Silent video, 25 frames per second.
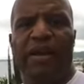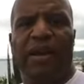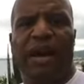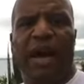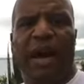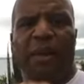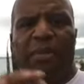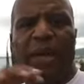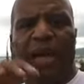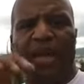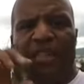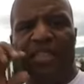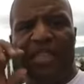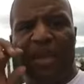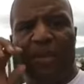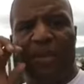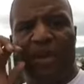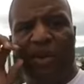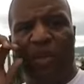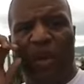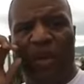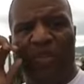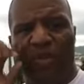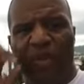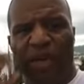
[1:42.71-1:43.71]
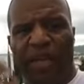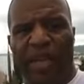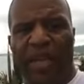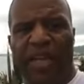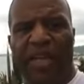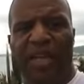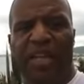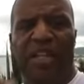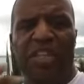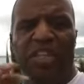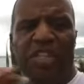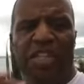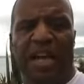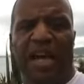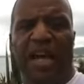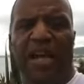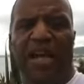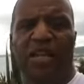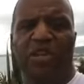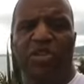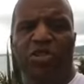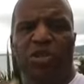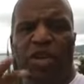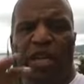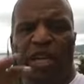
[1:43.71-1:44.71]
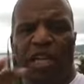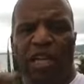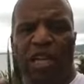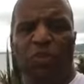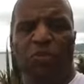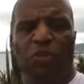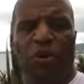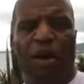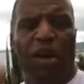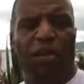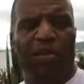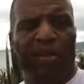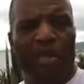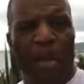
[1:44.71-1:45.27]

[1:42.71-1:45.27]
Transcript: I'm not stepping away from any challenge or any problems.